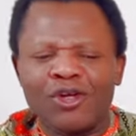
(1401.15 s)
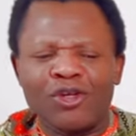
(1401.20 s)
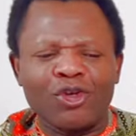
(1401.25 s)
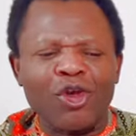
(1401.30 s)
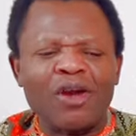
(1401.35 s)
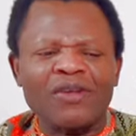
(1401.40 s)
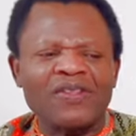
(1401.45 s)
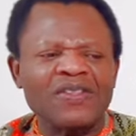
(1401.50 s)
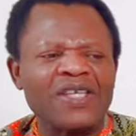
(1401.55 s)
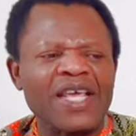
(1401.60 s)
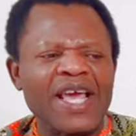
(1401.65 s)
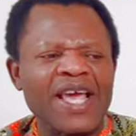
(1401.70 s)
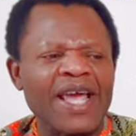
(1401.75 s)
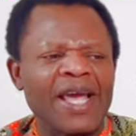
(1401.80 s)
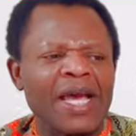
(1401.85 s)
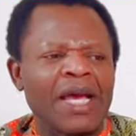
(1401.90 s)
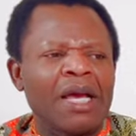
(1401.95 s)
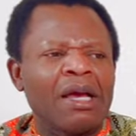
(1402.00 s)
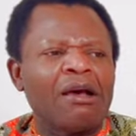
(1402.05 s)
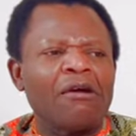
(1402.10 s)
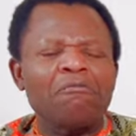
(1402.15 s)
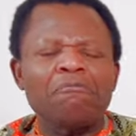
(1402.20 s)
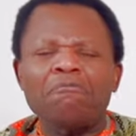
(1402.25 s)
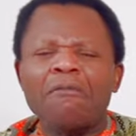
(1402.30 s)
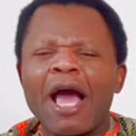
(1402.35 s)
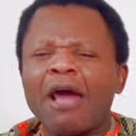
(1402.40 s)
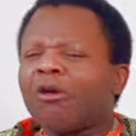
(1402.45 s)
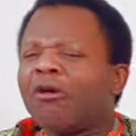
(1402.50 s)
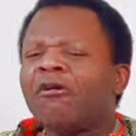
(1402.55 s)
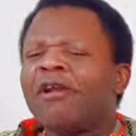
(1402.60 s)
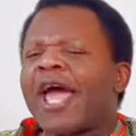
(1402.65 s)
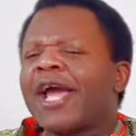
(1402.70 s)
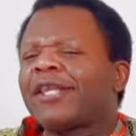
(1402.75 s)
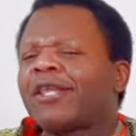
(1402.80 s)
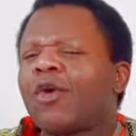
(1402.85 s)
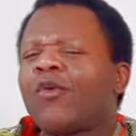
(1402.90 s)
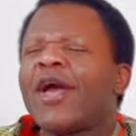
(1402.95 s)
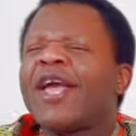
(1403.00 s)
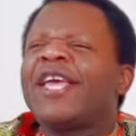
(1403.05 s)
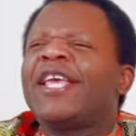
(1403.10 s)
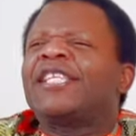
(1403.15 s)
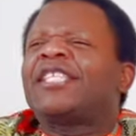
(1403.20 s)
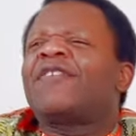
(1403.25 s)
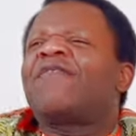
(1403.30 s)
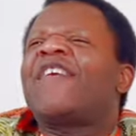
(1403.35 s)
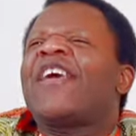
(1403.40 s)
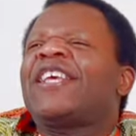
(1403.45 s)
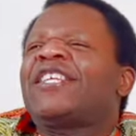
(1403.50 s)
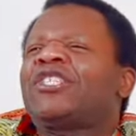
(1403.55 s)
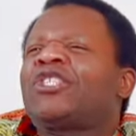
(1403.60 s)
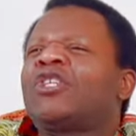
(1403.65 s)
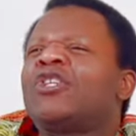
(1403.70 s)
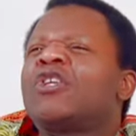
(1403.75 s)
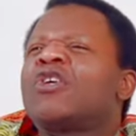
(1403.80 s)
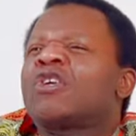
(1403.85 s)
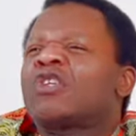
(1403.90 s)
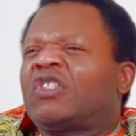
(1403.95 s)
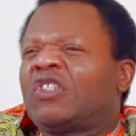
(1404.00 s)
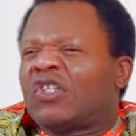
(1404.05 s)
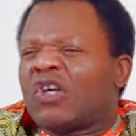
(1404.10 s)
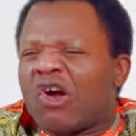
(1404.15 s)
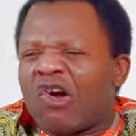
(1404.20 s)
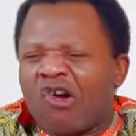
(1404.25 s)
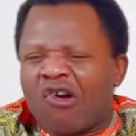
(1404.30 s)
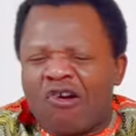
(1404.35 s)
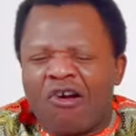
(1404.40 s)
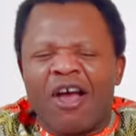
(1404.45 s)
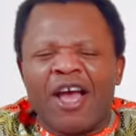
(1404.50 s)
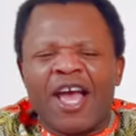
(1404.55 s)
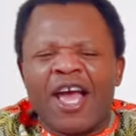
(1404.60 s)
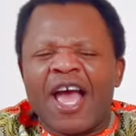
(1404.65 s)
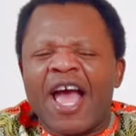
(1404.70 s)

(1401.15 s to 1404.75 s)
Don't say, I don't like the way his face looks or